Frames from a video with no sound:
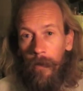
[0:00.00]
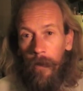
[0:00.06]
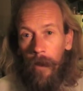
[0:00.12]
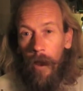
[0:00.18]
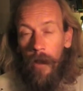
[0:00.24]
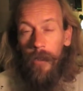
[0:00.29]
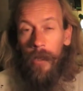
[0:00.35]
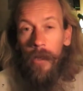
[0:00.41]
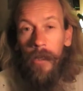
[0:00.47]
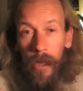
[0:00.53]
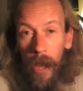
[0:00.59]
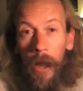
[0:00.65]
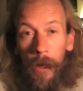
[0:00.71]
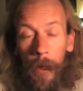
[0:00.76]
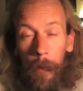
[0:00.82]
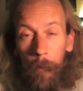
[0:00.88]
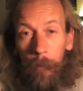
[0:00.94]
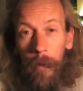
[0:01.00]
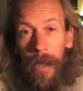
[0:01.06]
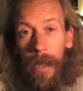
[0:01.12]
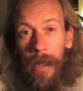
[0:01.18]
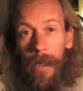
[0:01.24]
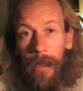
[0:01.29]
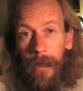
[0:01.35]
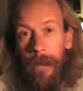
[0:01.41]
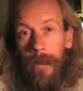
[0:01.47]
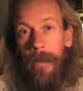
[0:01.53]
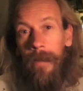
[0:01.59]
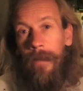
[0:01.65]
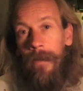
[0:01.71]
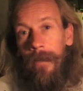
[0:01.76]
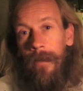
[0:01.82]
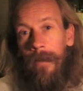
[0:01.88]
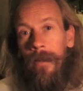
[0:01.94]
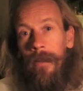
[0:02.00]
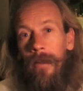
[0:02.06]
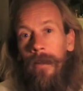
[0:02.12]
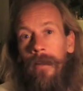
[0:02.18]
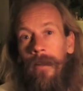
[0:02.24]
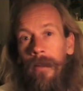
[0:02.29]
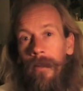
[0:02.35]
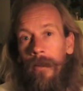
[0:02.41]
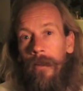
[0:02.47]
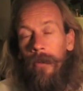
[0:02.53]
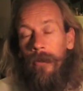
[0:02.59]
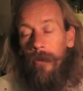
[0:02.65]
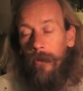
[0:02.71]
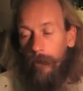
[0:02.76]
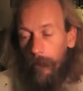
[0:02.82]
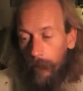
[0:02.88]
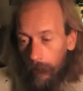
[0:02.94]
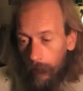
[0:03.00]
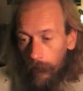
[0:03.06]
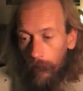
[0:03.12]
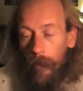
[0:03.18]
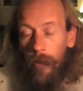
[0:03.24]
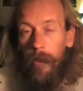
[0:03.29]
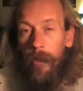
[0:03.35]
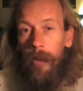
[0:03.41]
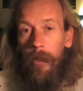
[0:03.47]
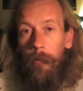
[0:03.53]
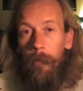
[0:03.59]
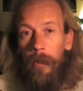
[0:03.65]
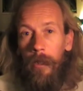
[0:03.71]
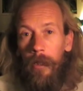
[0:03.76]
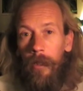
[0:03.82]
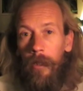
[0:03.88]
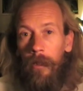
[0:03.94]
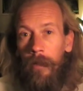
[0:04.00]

Are you gonna be? Or are you not gonna be?